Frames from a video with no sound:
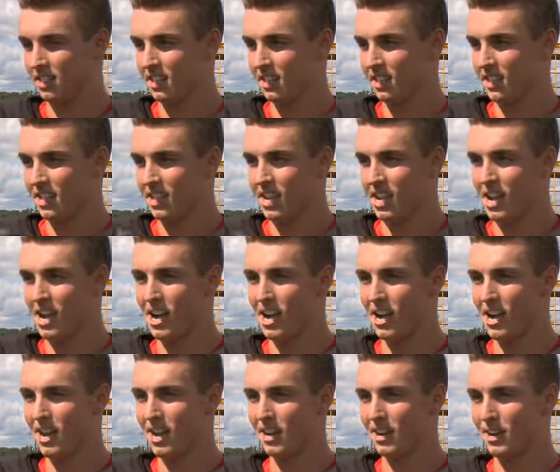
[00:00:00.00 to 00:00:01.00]

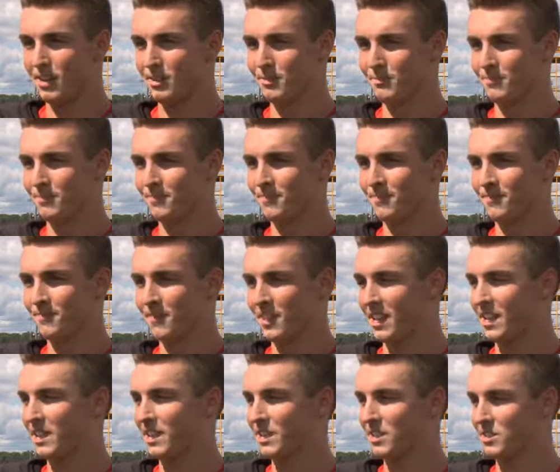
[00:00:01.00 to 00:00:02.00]
I think
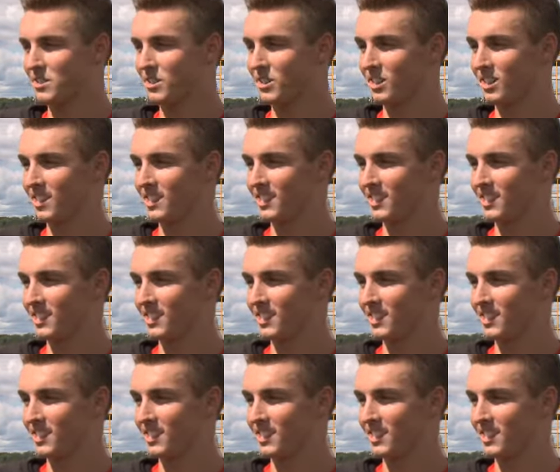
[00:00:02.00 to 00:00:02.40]
that's all.